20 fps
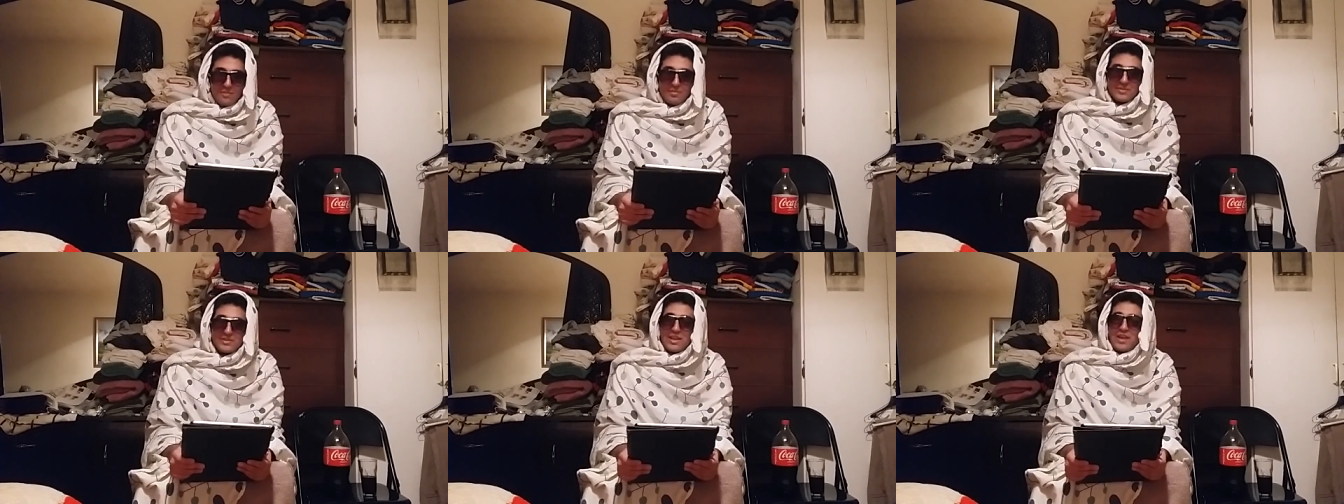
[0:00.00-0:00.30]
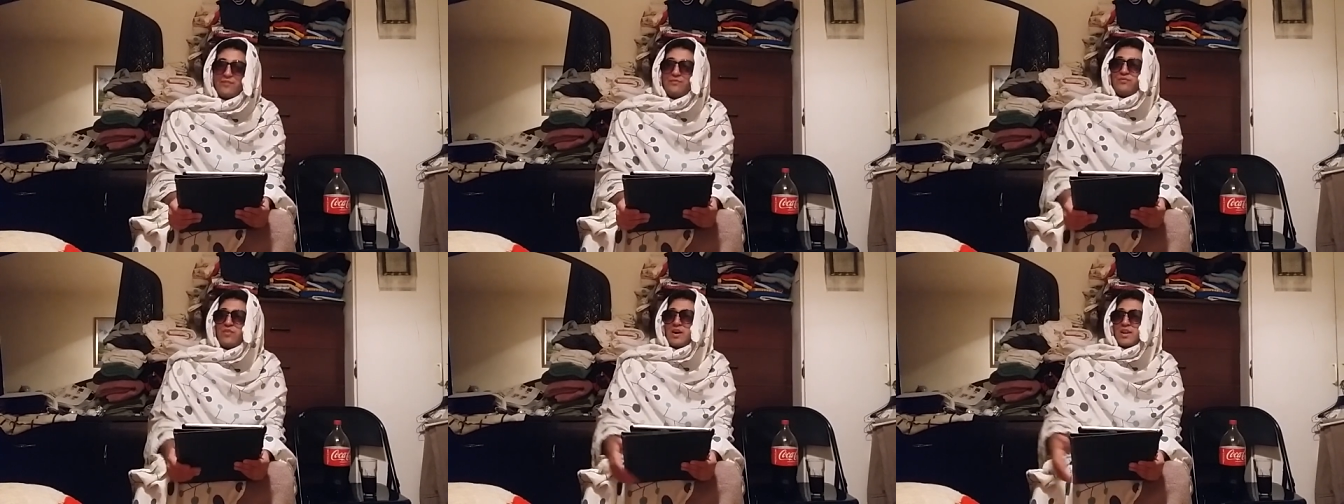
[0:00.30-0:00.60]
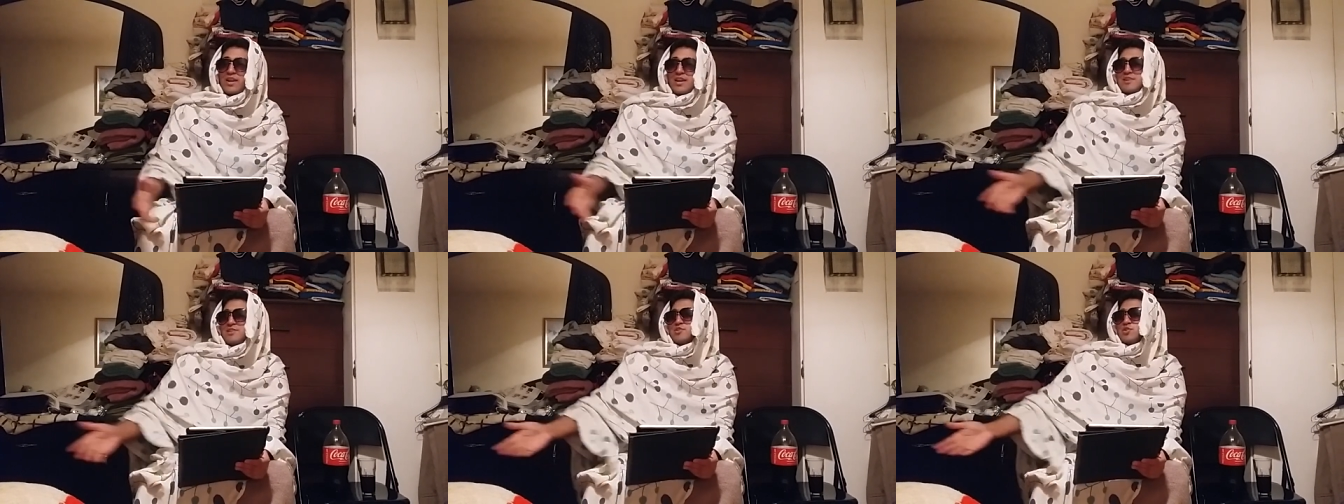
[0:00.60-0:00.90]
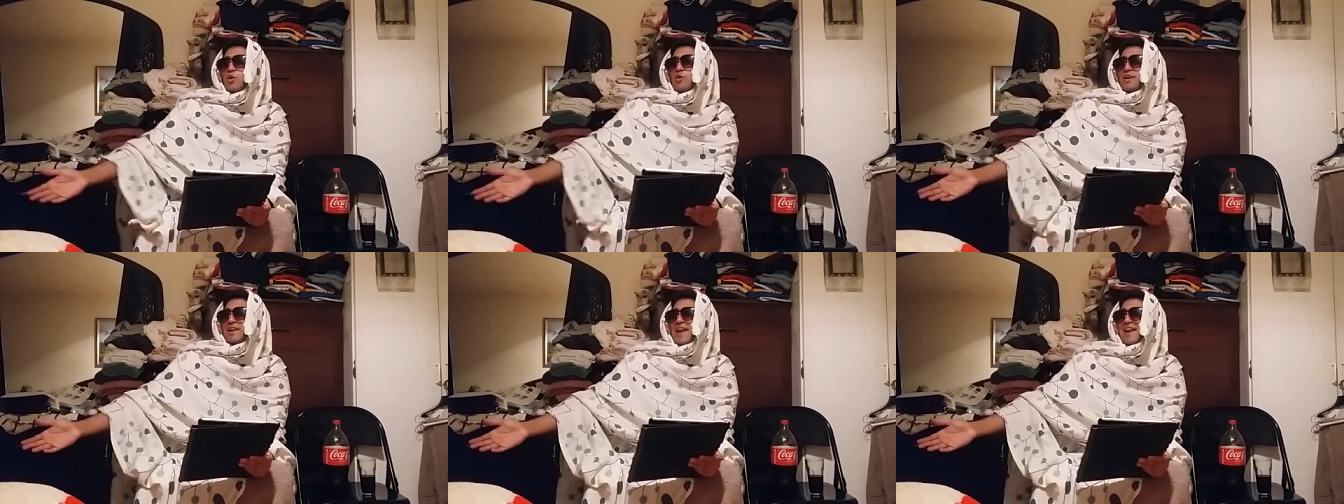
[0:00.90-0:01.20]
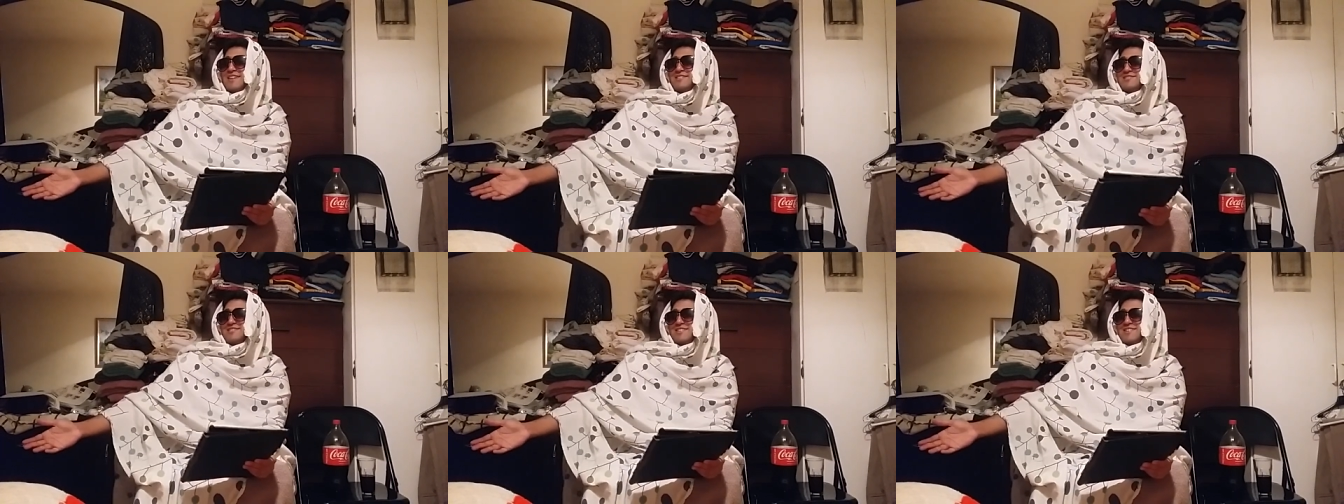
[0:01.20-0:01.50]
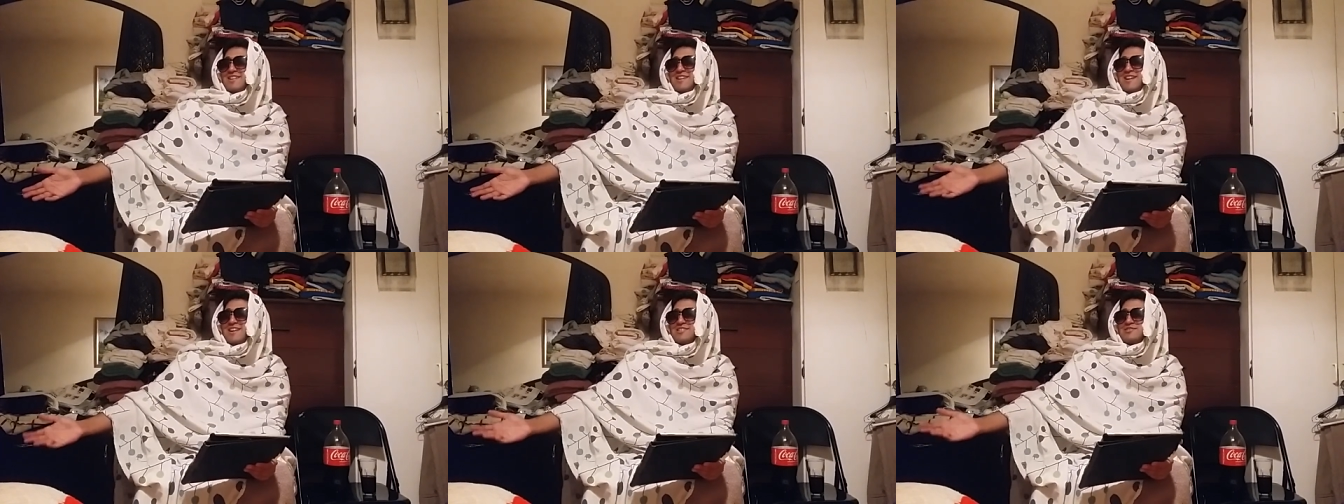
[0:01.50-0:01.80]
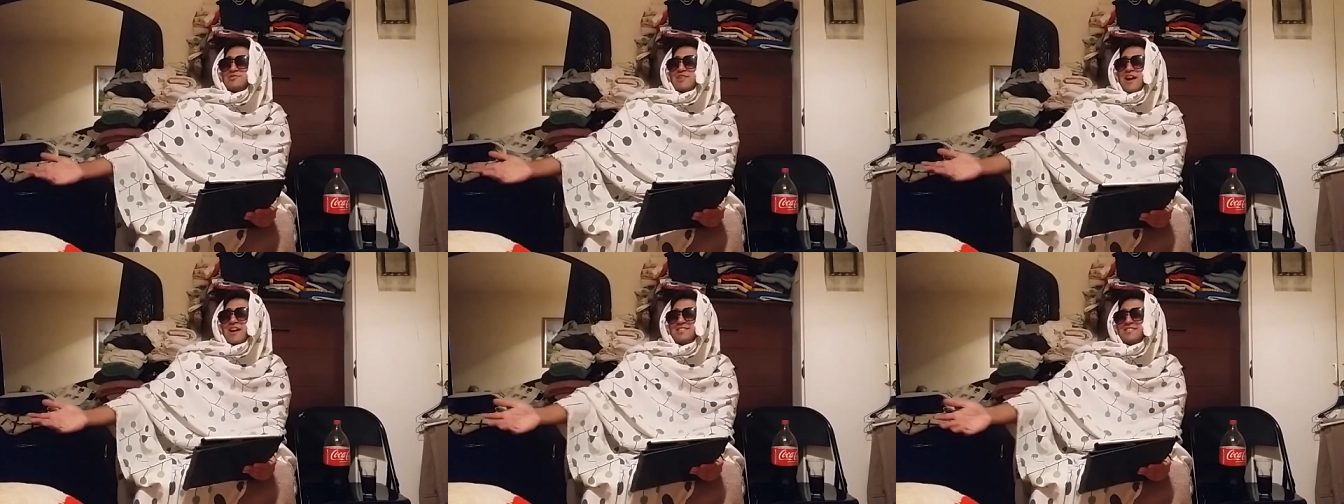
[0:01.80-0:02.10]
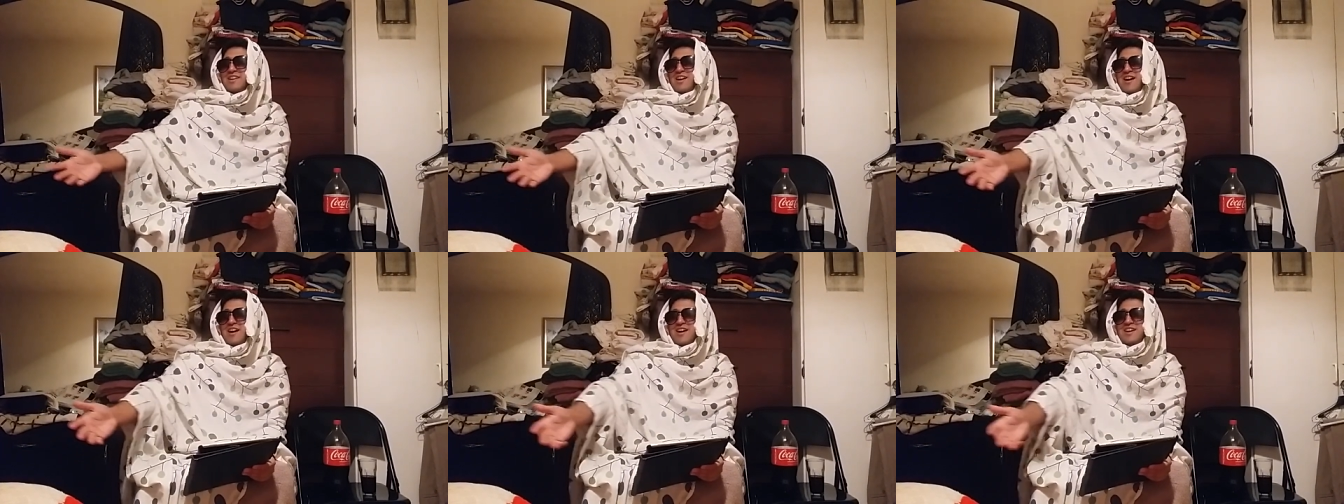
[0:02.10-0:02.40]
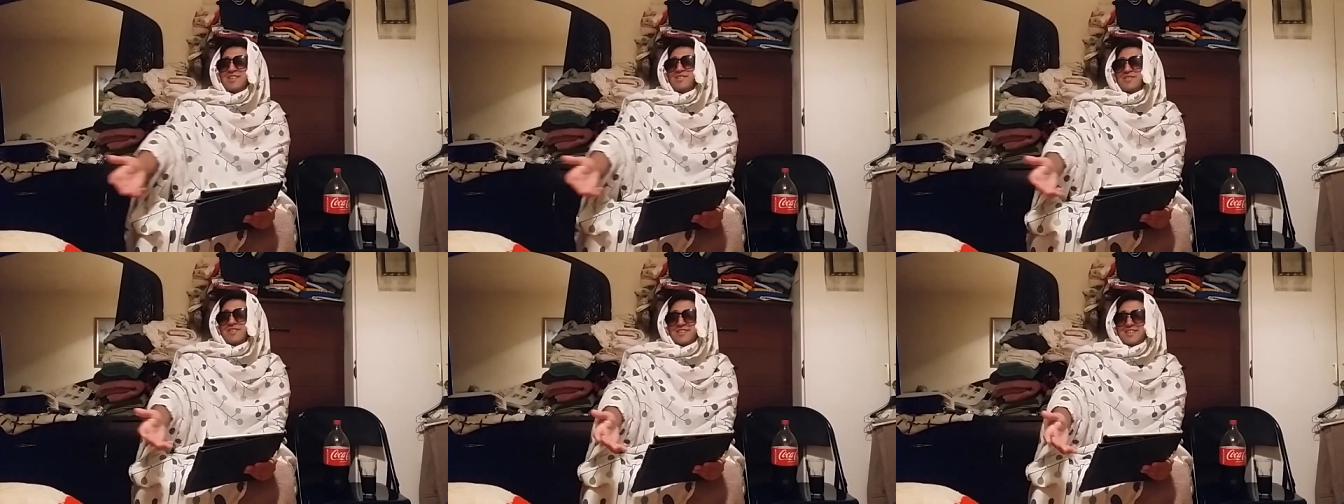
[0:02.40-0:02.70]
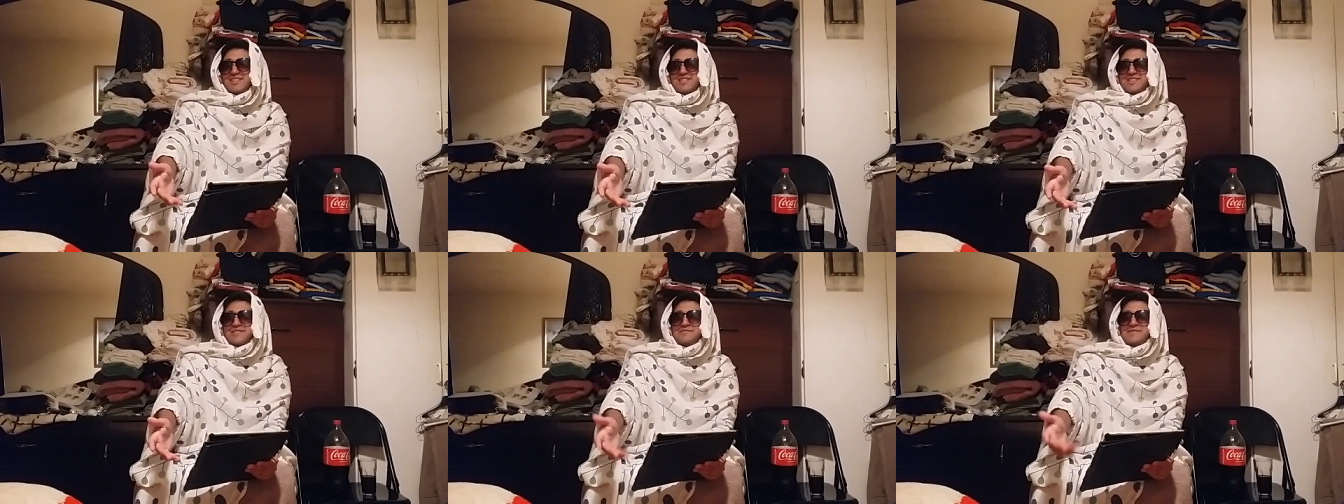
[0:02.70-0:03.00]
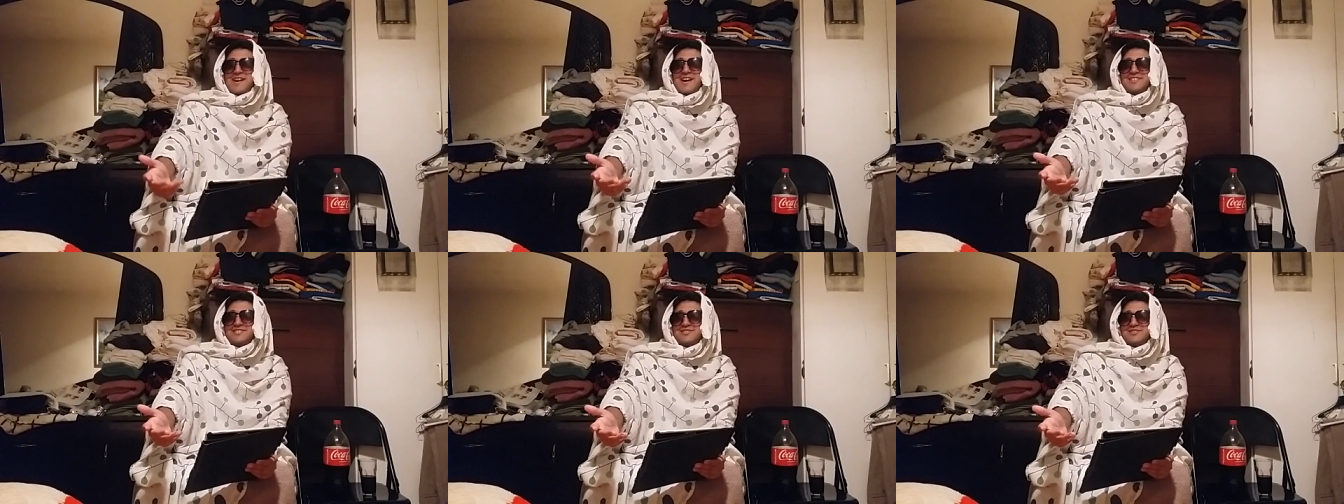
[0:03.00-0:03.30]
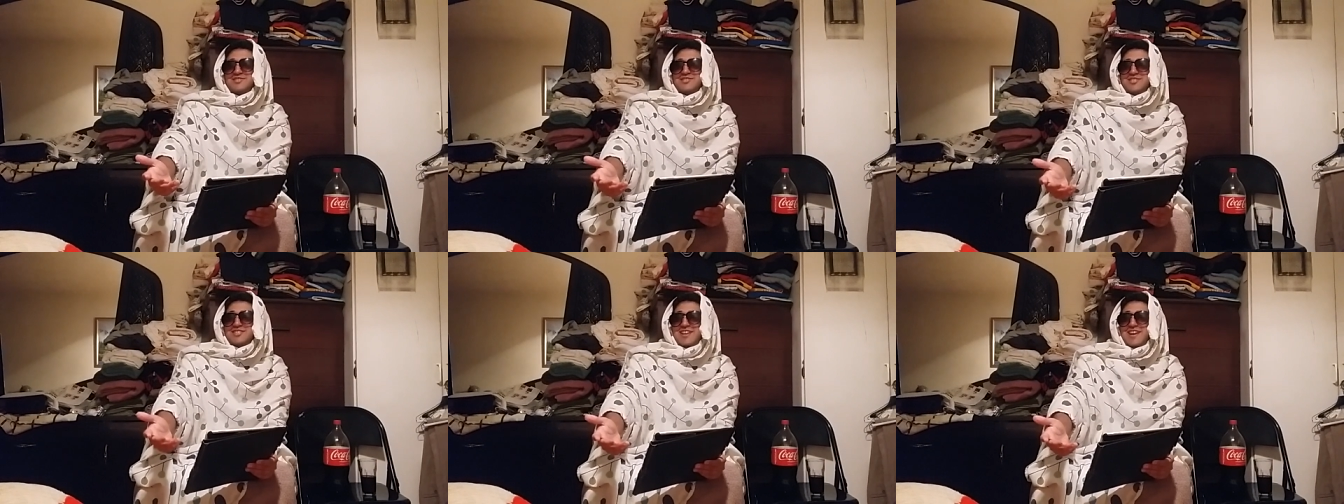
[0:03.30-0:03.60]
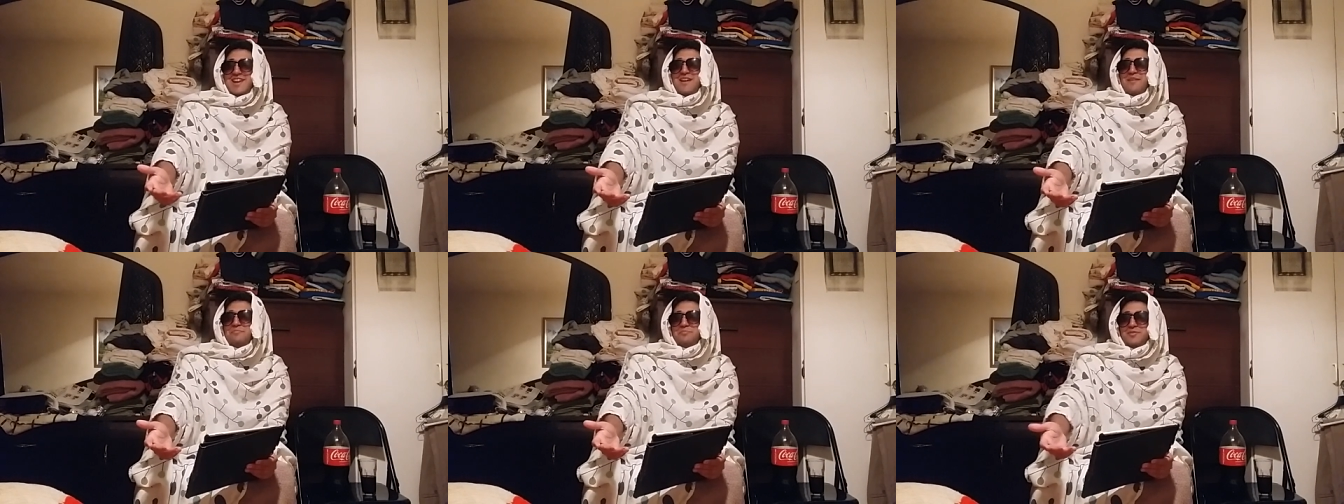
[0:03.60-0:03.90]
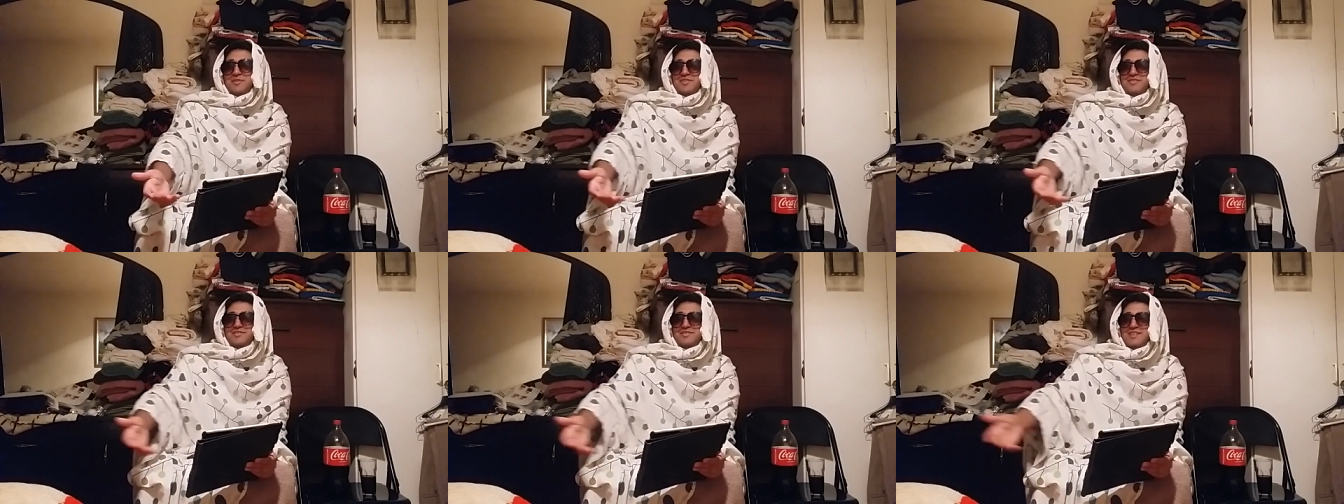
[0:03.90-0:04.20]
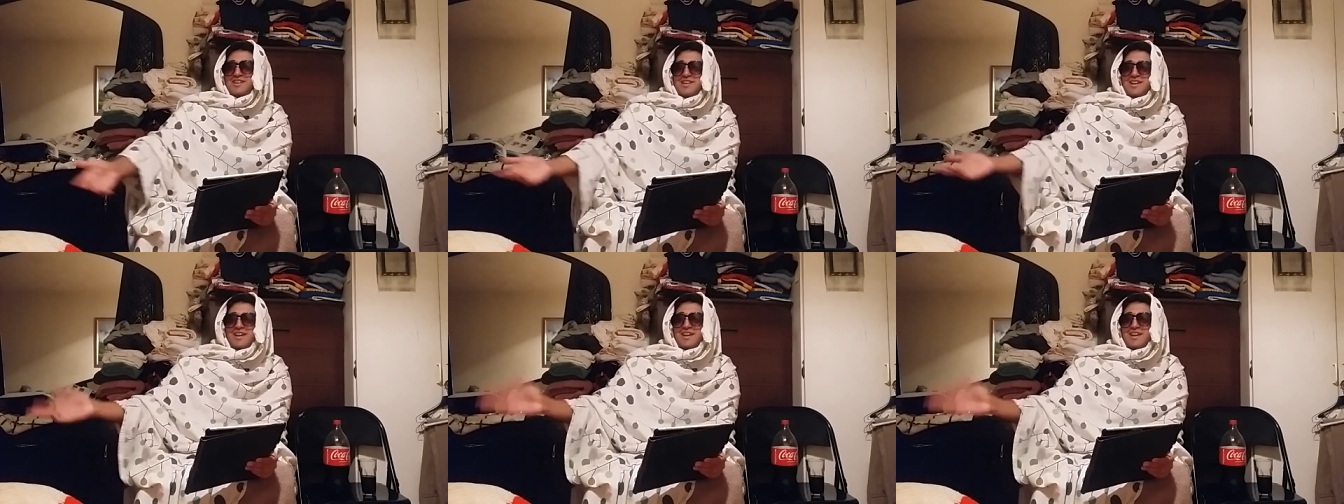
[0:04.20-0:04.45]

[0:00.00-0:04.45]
But then fucking Joe Gacy tries to hug fucking Tommaso Ciampa,